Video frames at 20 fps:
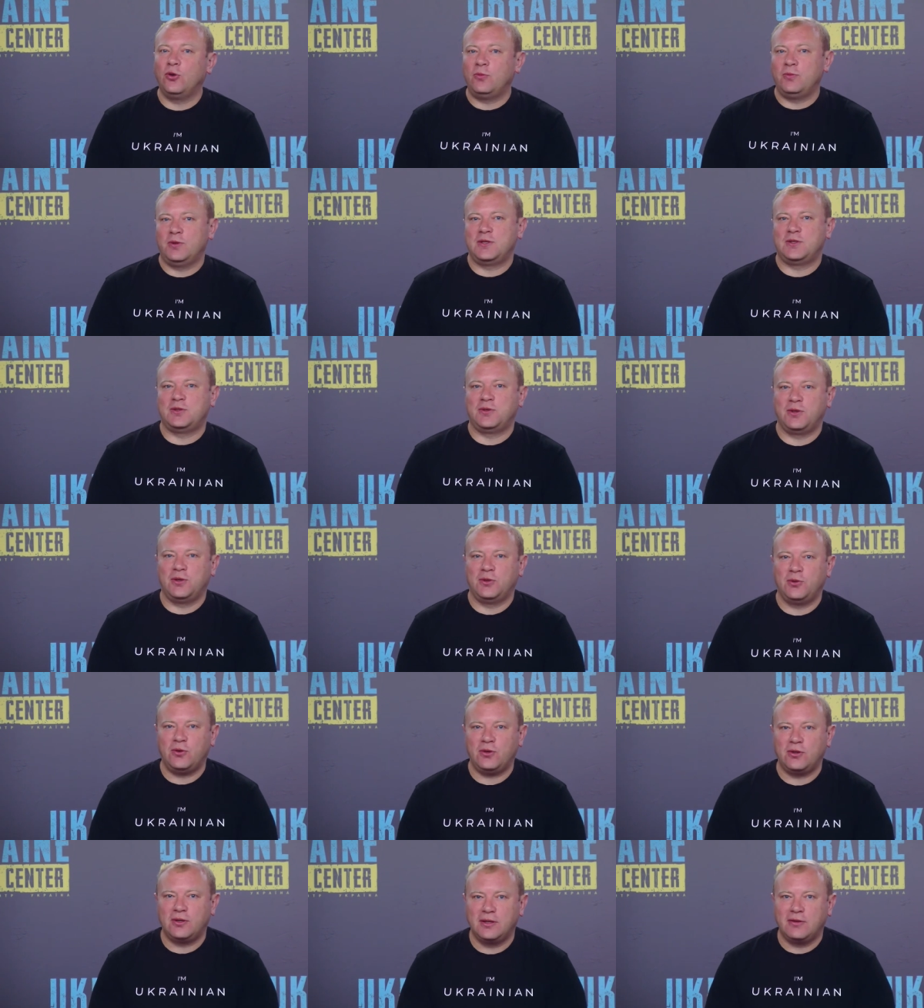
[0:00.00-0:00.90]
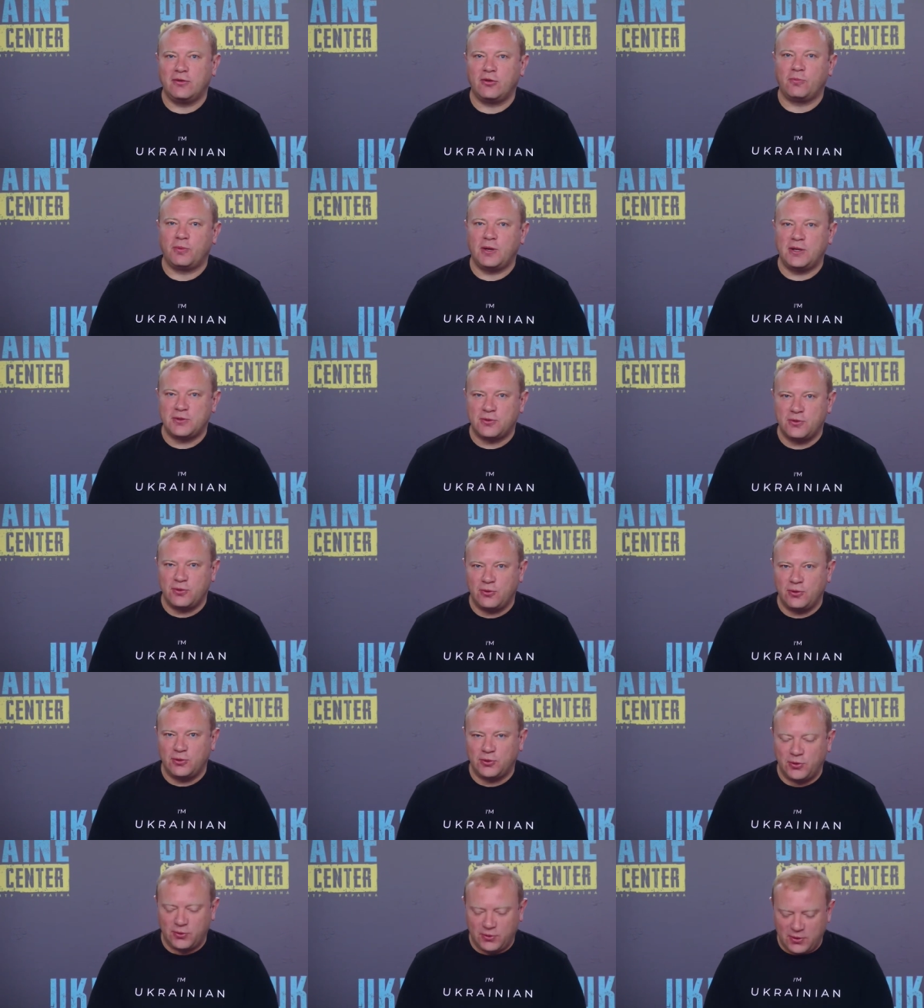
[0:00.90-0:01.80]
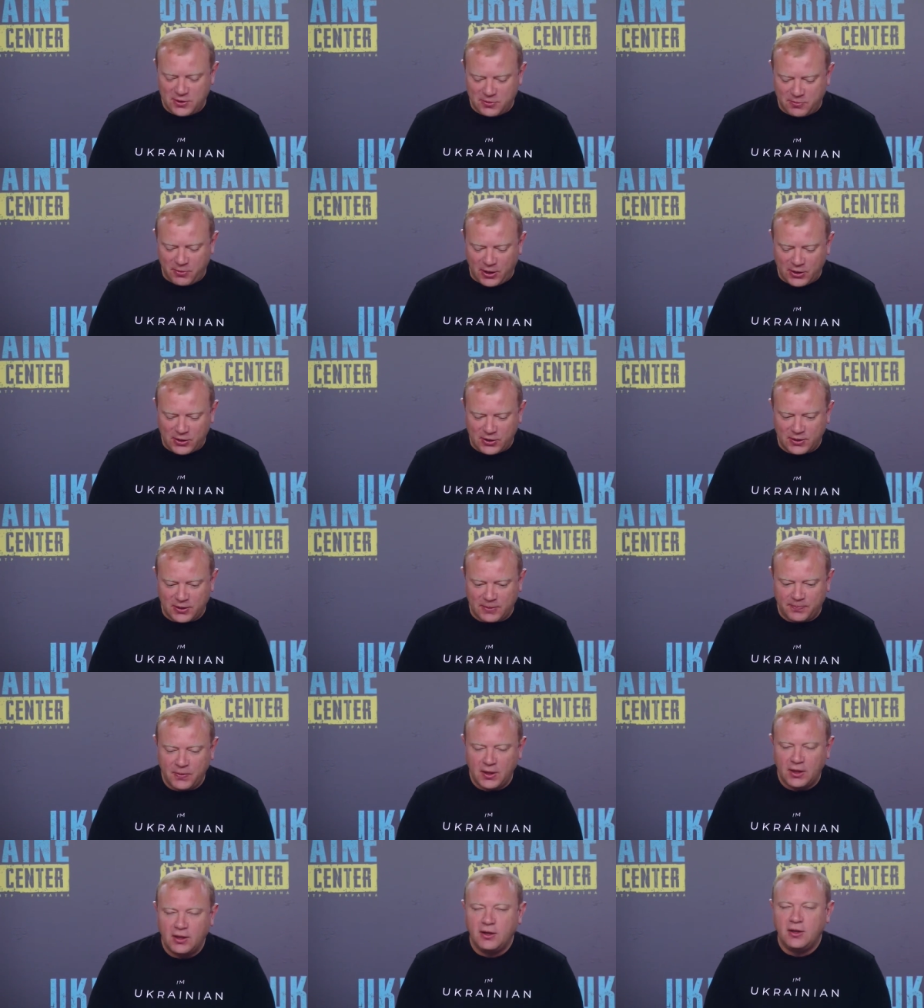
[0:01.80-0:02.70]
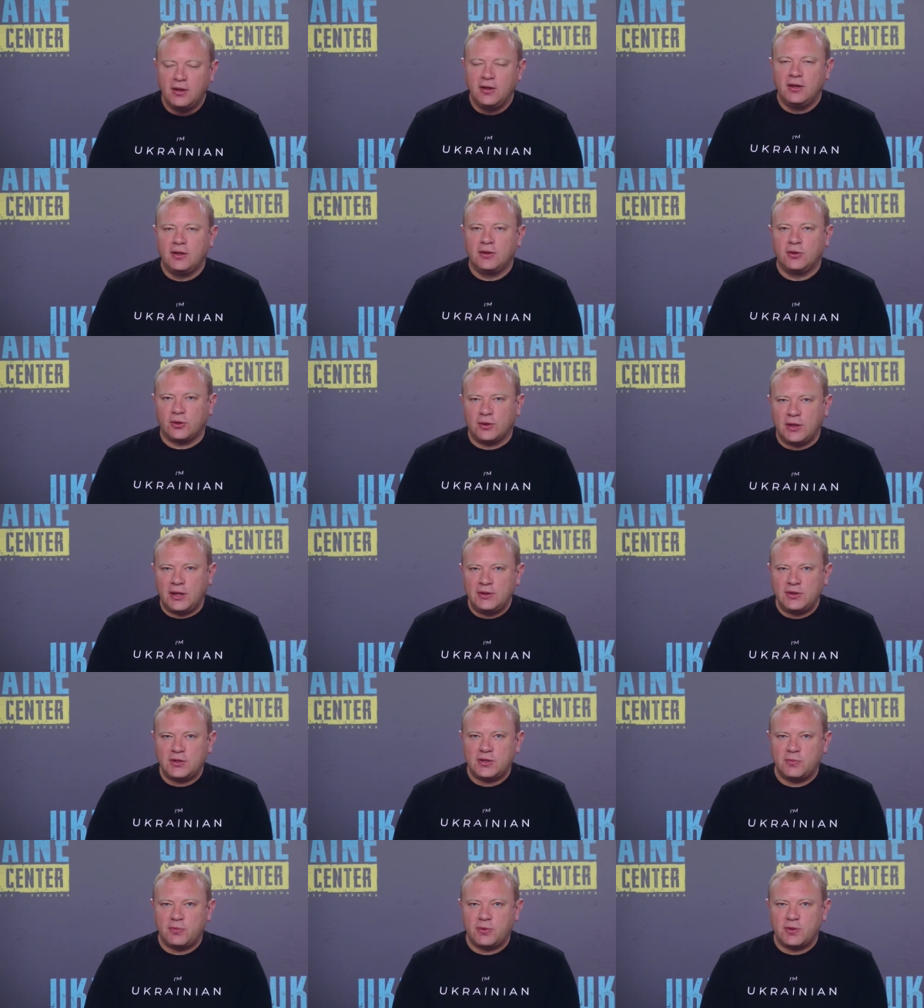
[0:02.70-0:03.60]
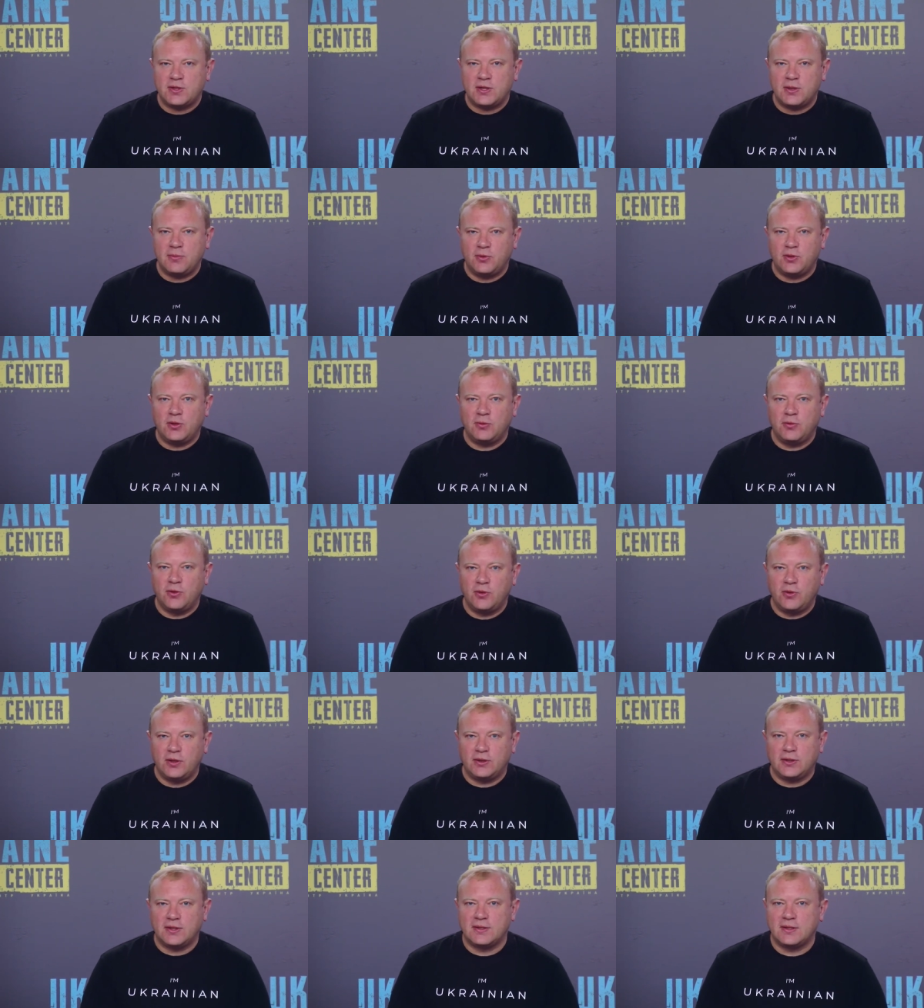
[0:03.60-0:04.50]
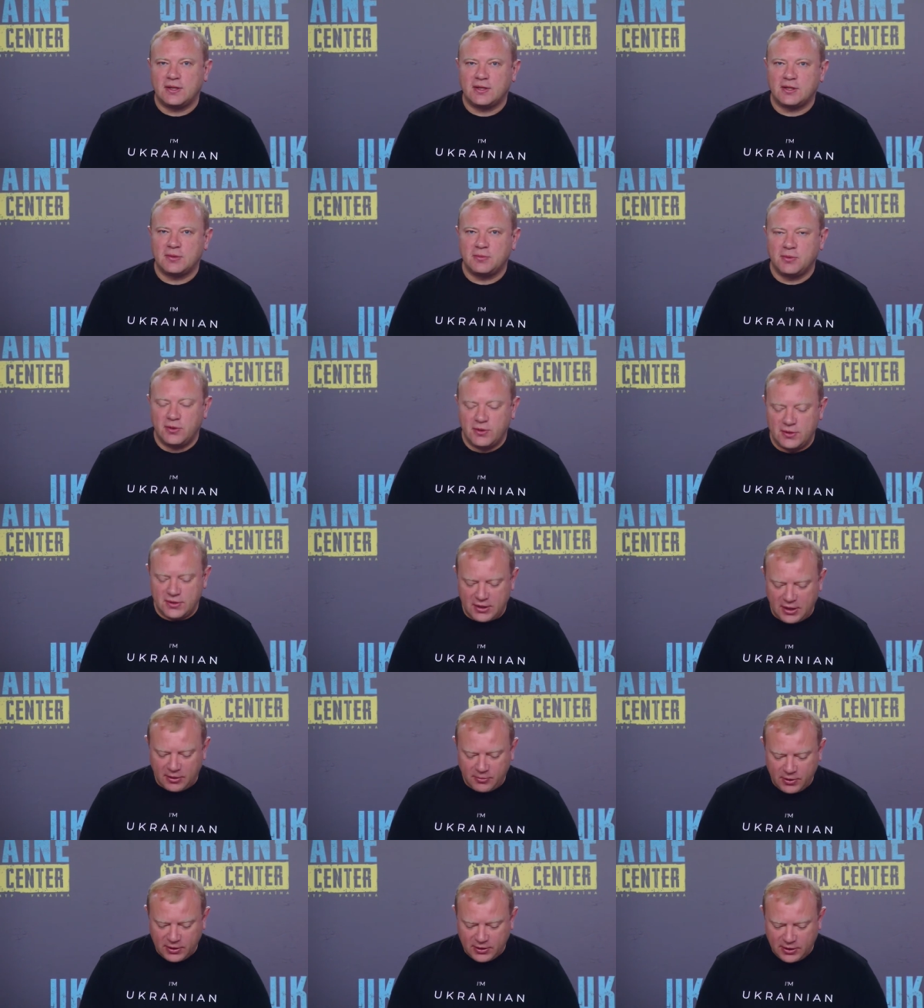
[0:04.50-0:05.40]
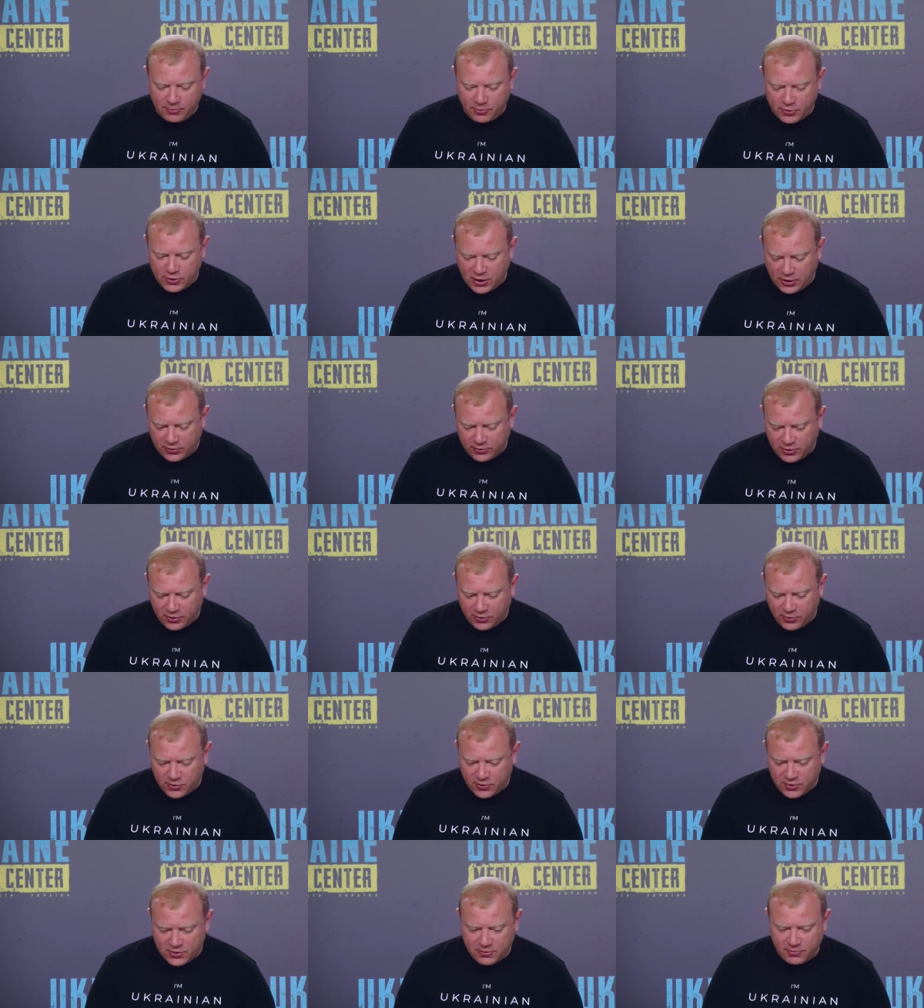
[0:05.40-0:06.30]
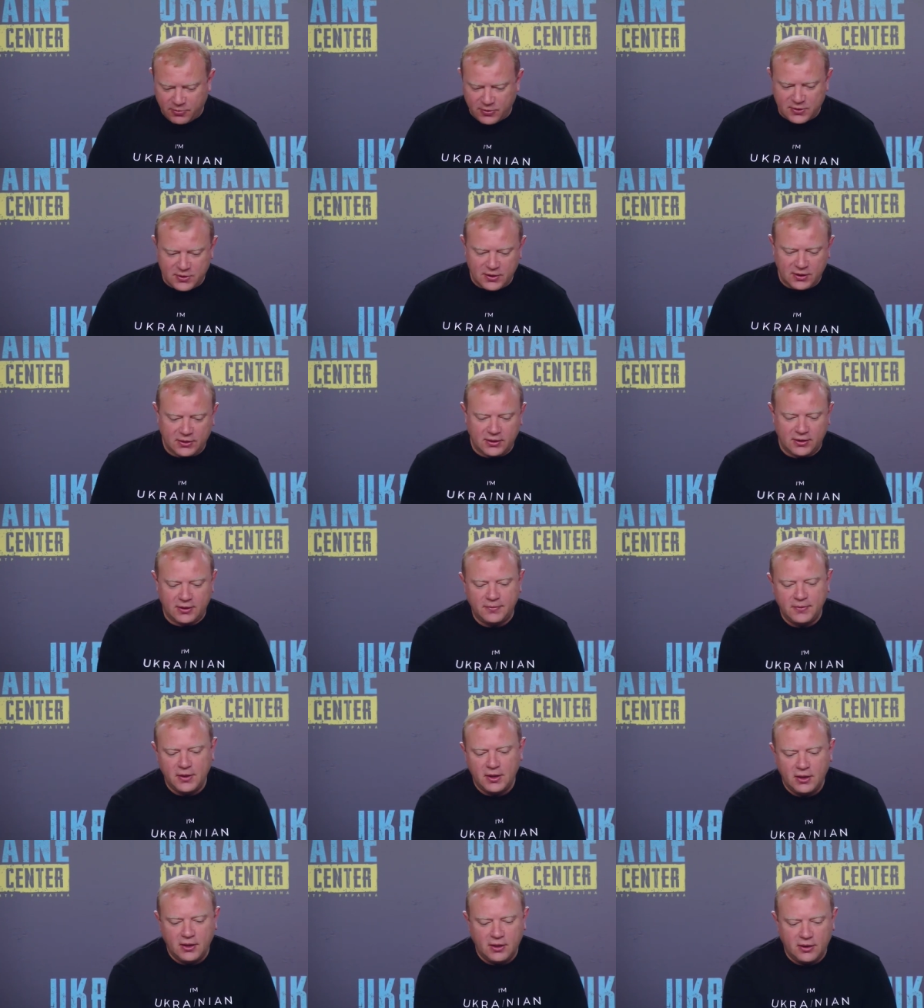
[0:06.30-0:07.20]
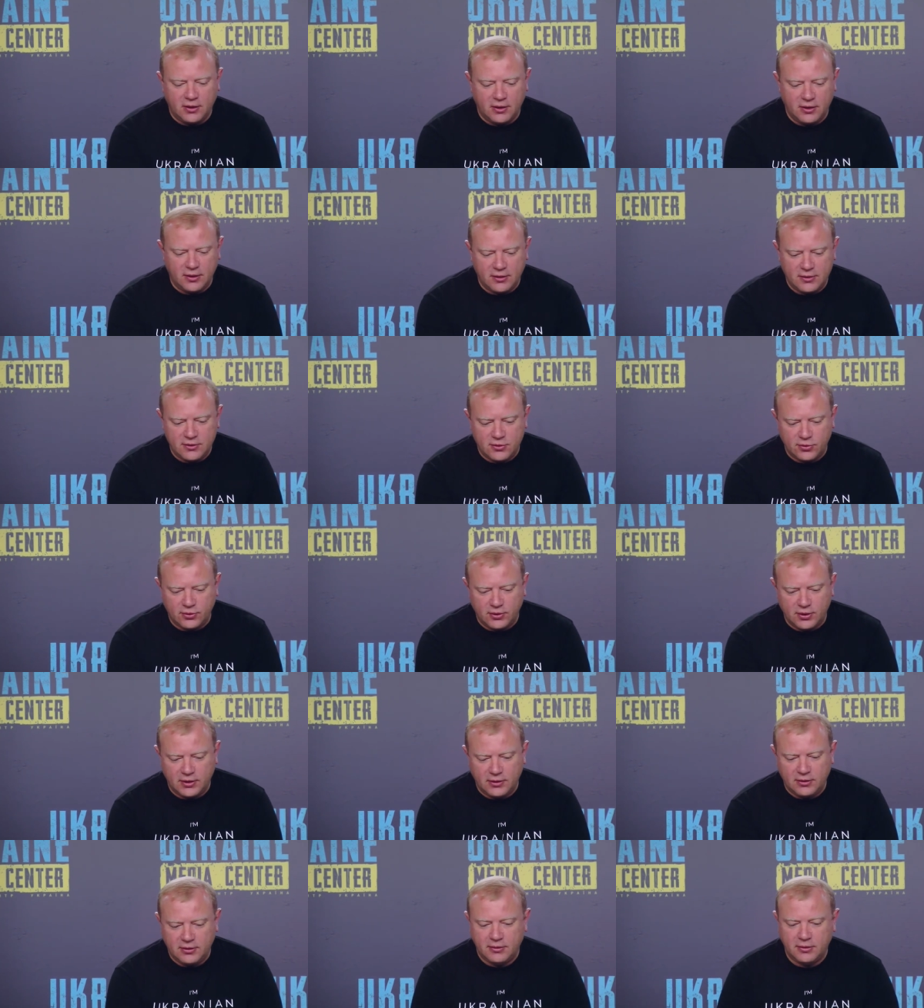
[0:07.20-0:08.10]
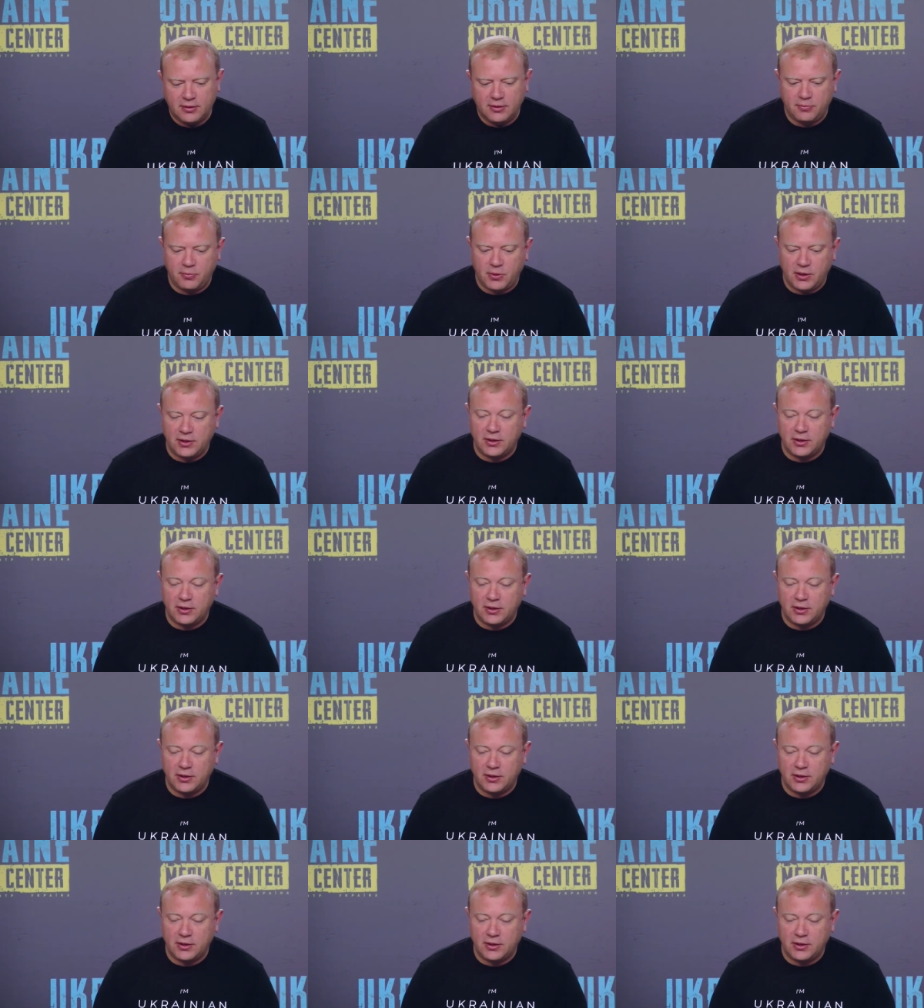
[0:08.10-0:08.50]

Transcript: uh, the idea is to raise interest to um, cultural her heritage and unknown pages of uh, Ukrainian cultural heritage.